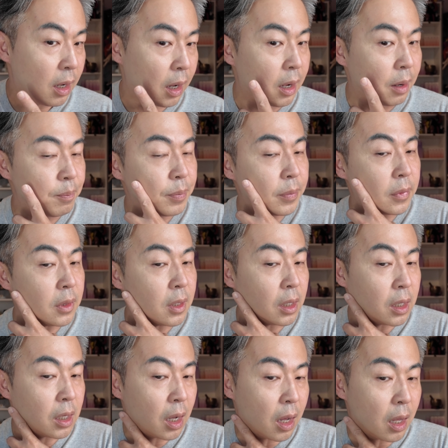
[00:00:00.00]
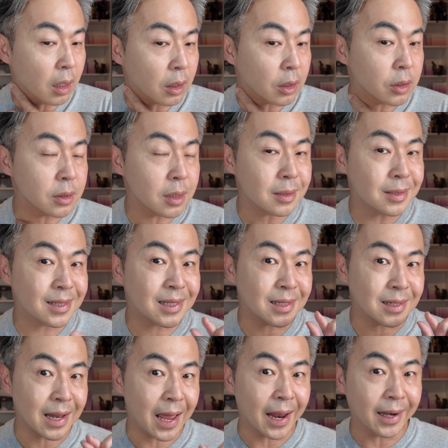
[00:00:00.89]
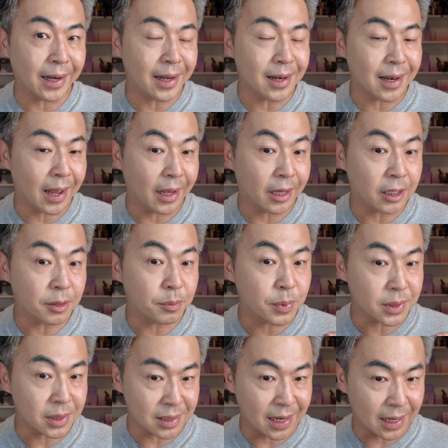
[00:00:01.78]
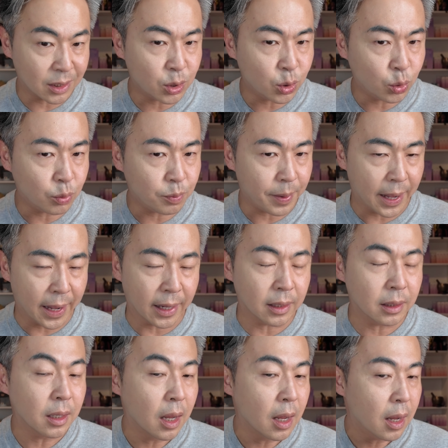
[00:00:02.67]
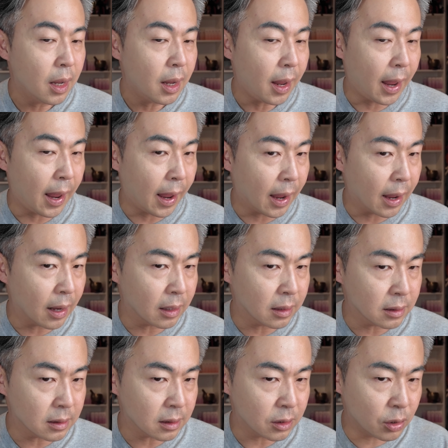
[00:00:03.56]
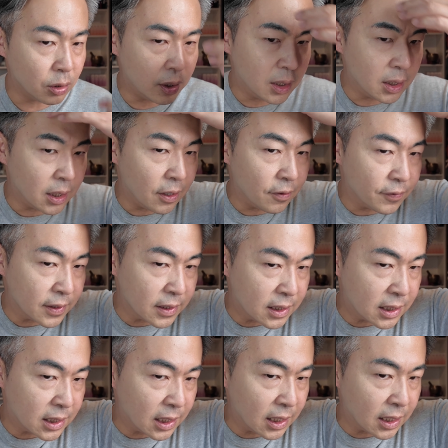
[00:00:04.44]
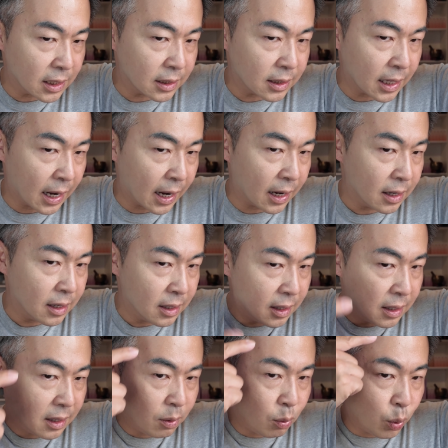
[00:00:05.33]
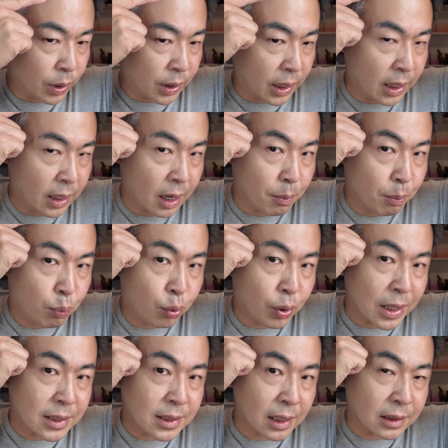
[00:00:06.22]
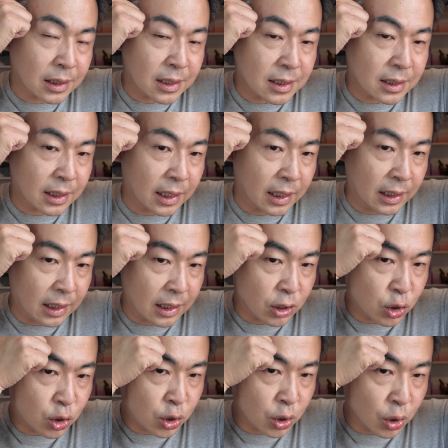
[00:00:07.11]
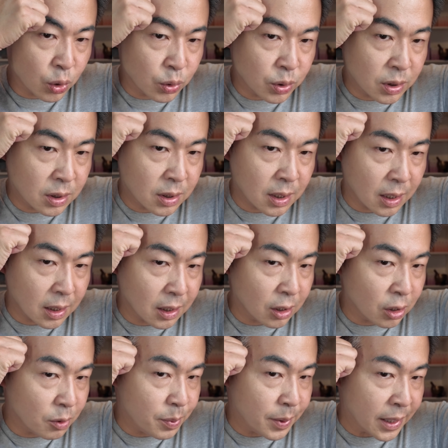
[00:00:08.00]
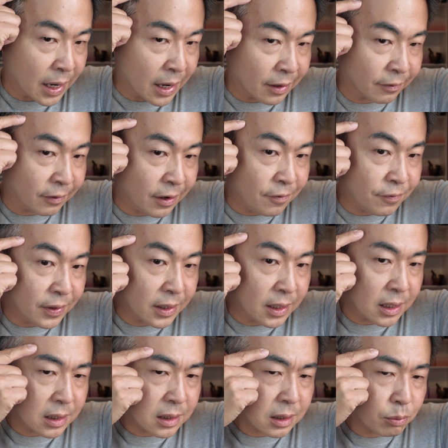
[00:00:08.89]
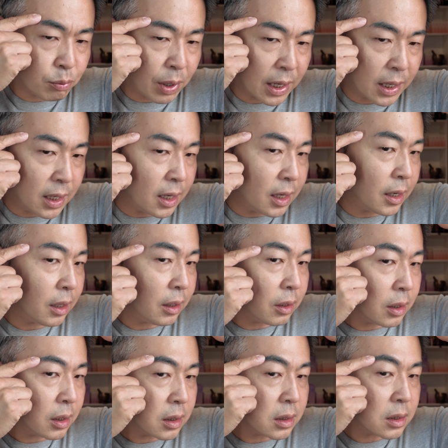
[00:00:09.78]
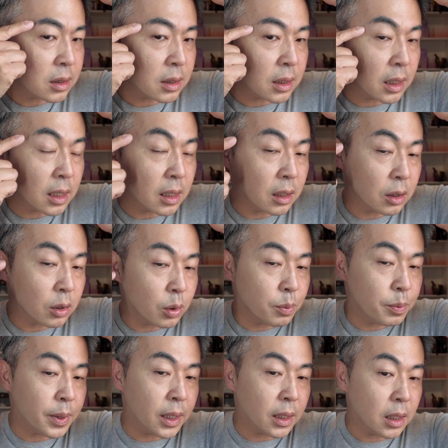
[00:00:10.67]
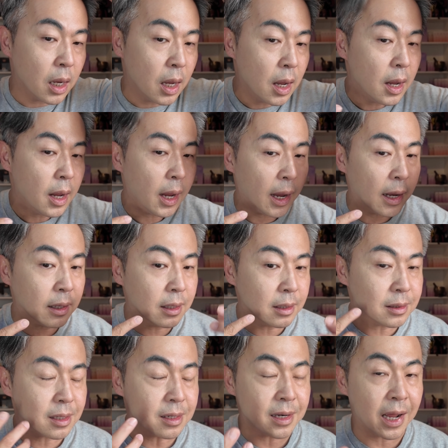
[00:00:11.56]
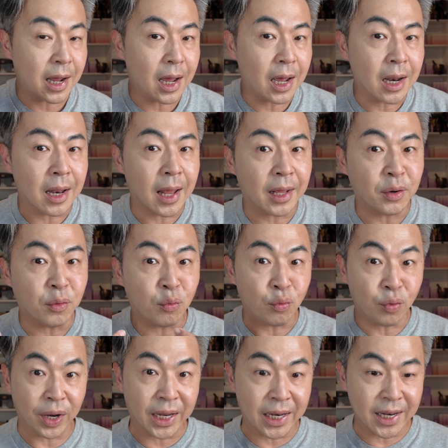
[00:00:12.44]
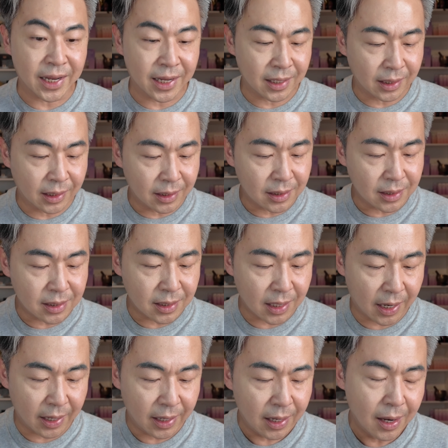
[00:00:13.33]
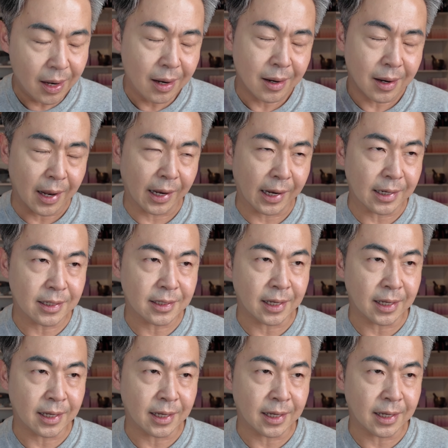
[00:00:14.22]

Um, the color is slightly lighter, but it's not too bad. And you can even see it that when I press on the skin, it shows a little bit unevenness. And right here, you can see a little bit. And there's not a lot of radiant inside. Like I